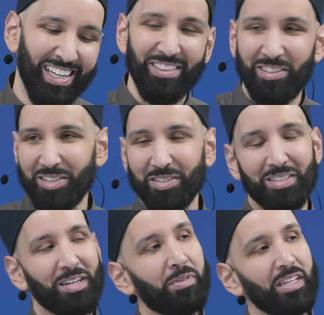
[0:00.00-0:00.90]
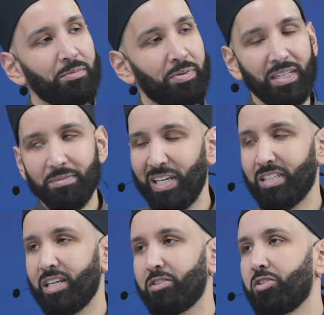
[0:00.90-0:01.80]
there's something to pay
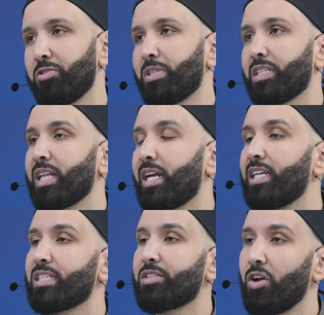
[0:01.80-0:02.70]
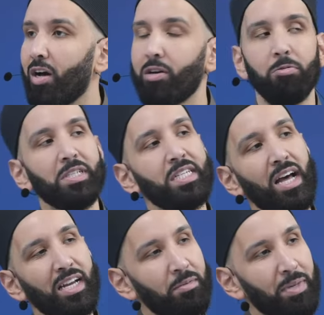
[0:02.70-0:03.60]
attention to, which is that his daughter was
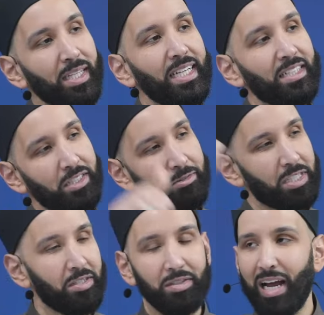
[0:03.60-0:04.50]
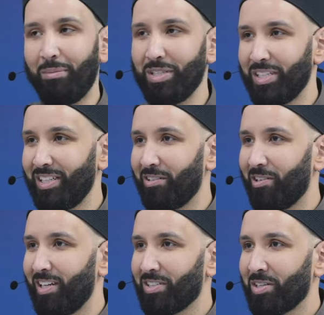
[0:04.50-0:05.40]
not in Medina. She was still in Abyssinia,
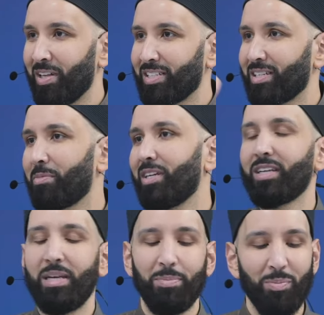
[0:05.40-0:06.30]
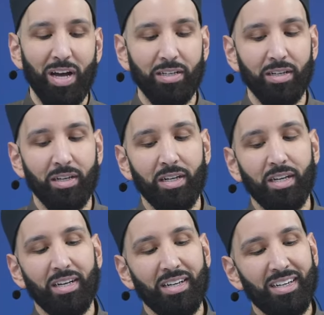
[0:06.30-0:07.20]
right? So that's something to keep in mind here.
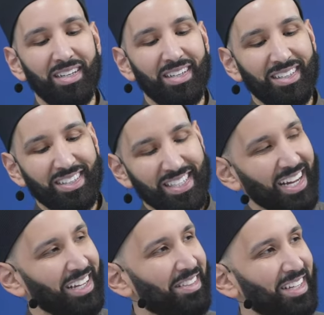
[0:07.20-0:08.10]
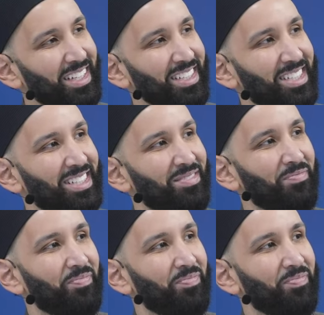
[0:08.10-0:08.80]
The second thing is,